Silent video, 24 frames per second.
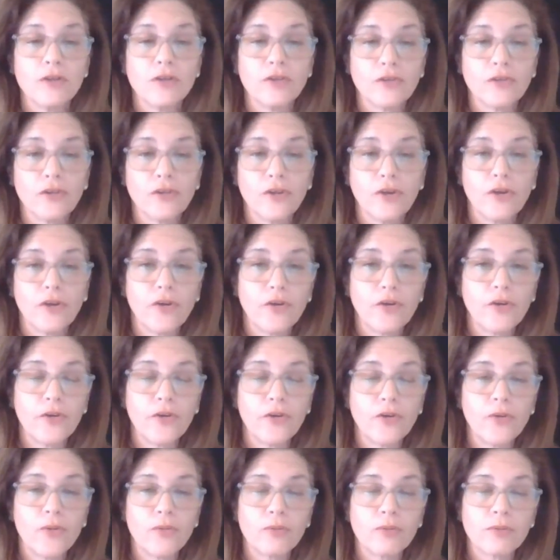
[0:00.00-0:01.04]

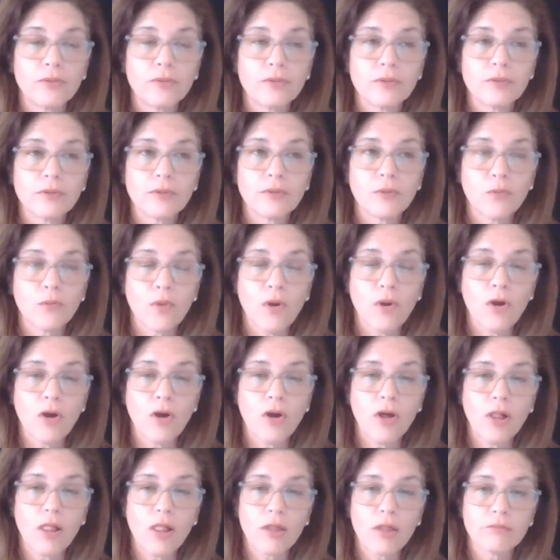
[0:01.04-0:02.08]
no
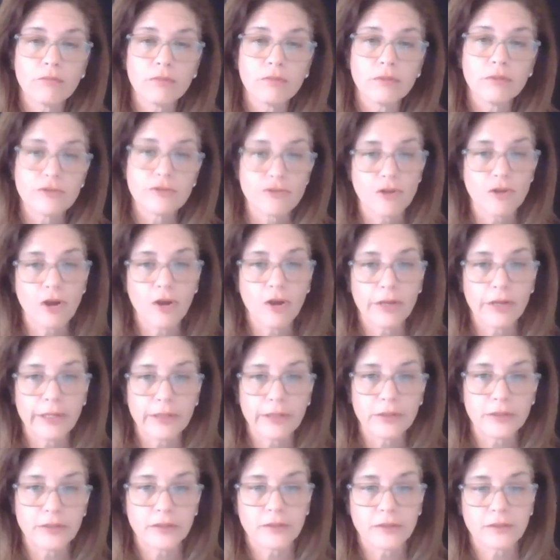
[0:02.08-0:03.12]
wall
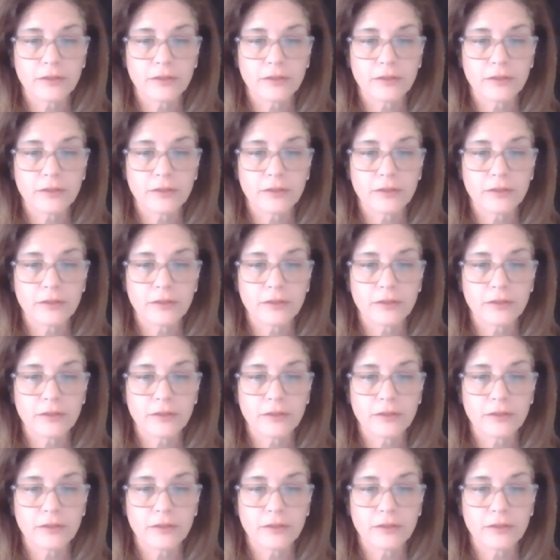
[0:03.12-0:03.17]
drawings.